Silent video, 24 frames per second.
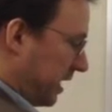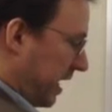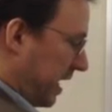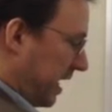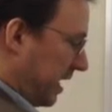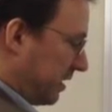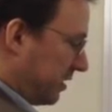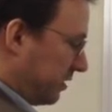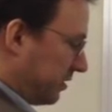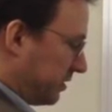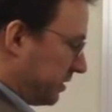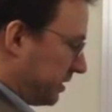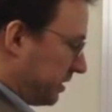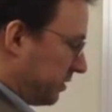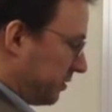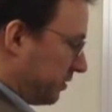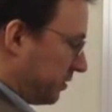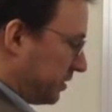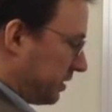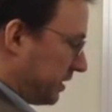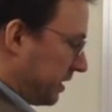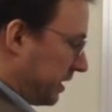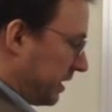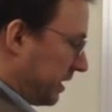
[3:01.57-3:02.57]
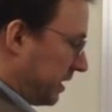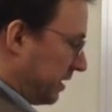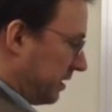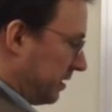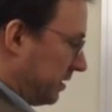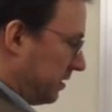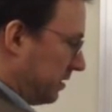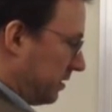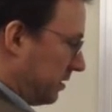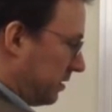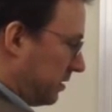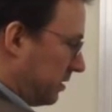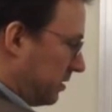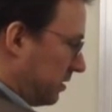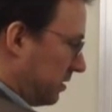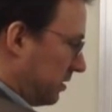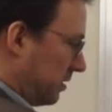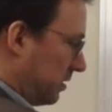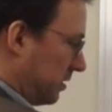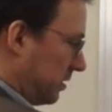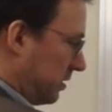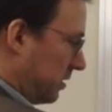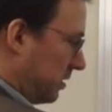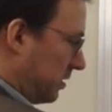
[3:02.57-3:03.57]
add your zeros in,
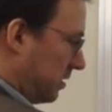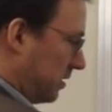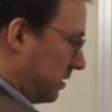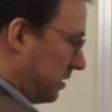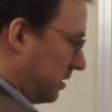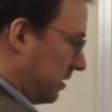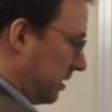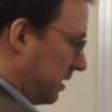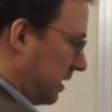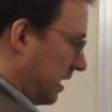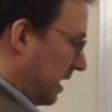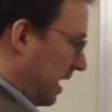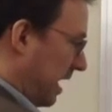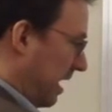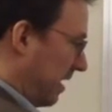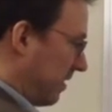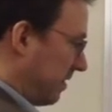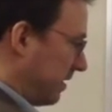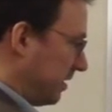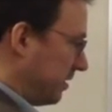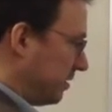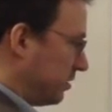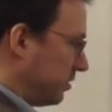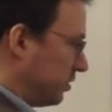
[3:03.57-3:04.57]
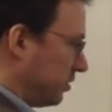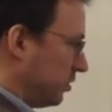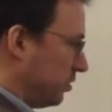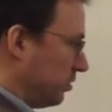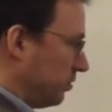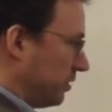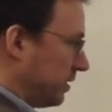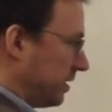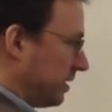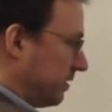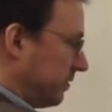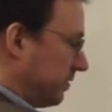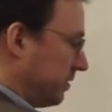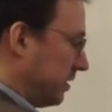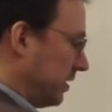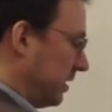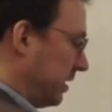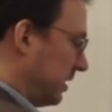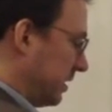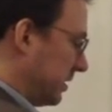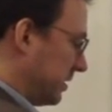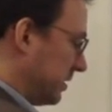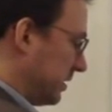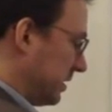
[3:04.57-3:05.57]
and then do whatever it
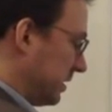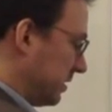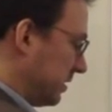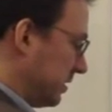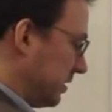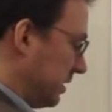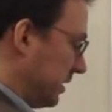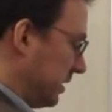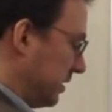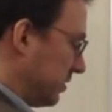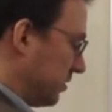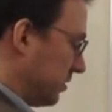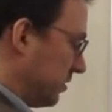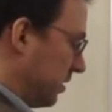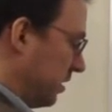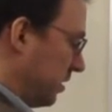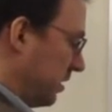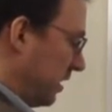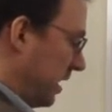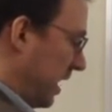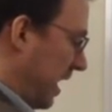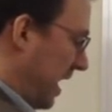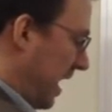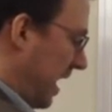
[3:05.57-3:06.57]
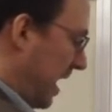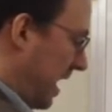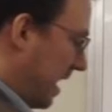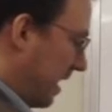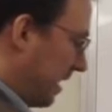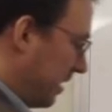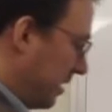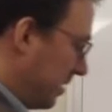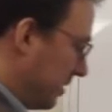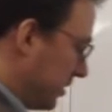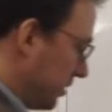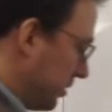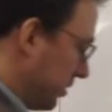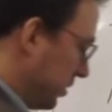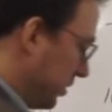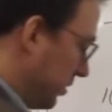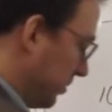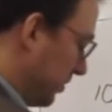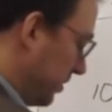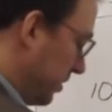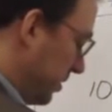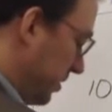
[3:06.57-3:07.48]
is. These are all add, so you would